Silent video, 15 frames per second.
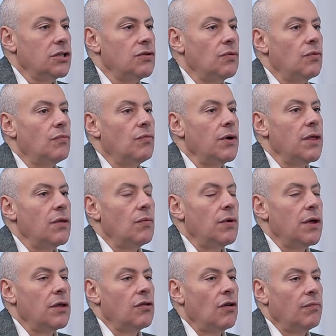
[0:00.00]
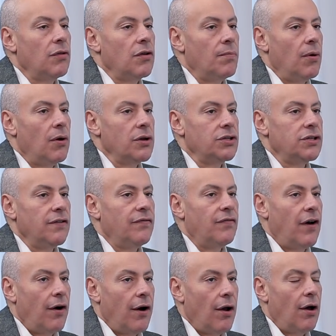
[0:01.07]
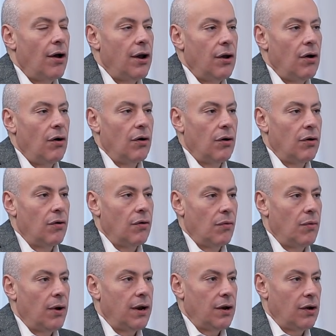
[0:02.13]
So we adopted a policy very early on when